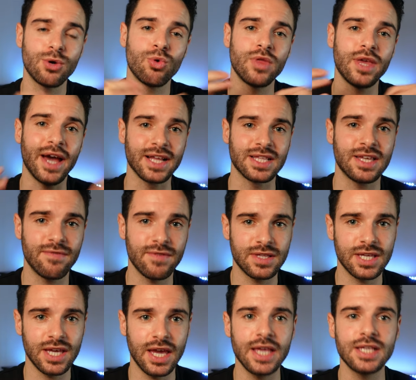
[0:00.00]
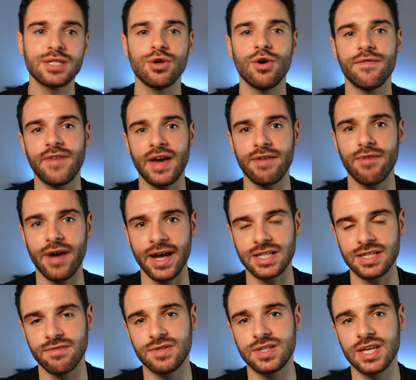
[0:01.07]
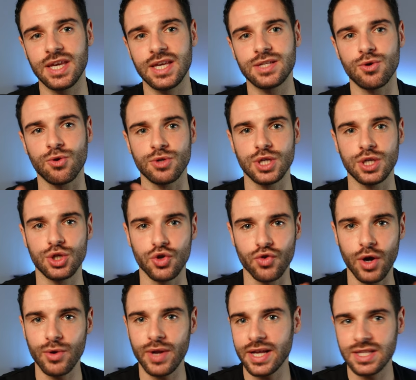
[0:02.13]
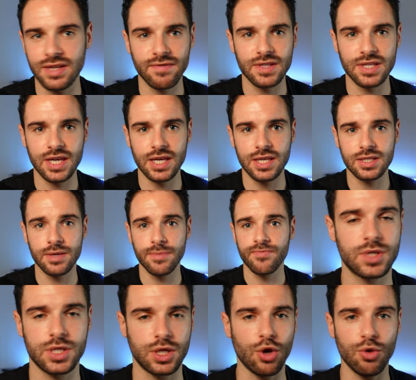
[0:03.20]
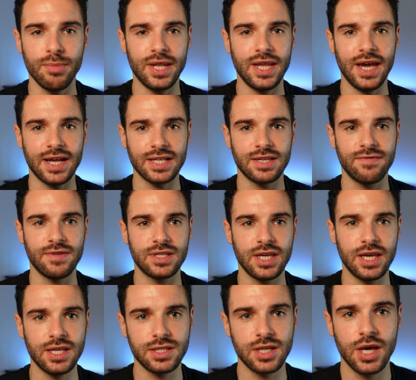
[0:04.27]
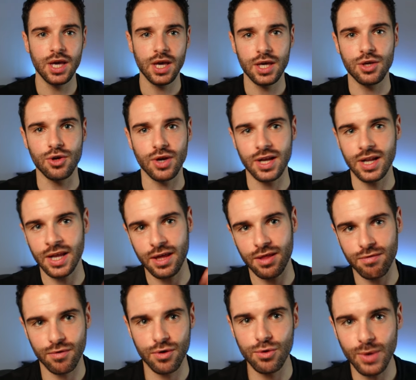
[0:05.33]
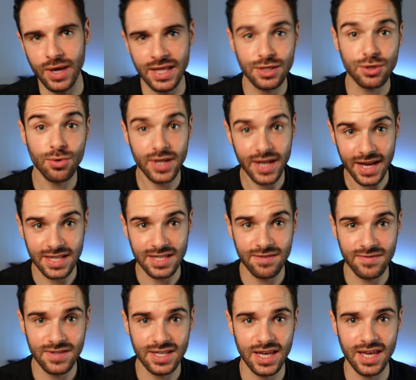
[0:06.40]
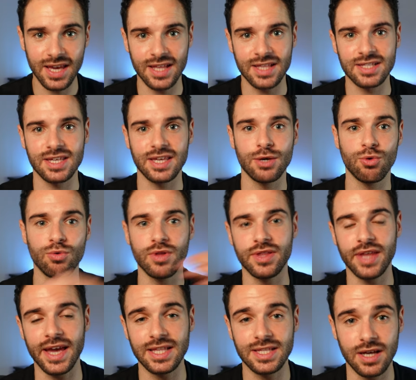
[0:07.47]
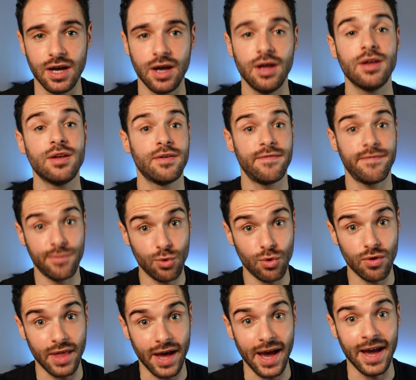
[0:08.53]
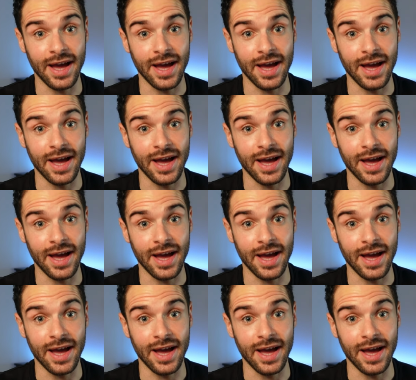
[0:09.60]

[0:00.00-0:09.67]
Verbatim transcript: all the activities, your favorite activities, or just your own activities, so many activities. You can click through into an activity and see all the data for that